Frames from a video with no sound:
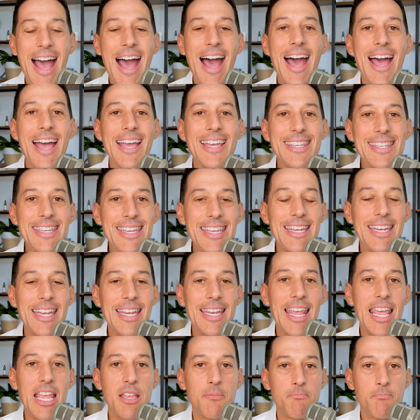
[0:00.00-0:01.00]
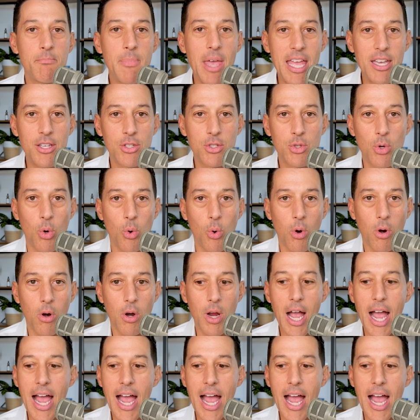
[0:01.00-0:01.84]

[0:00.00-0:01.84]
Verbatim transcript: I needed a mentor.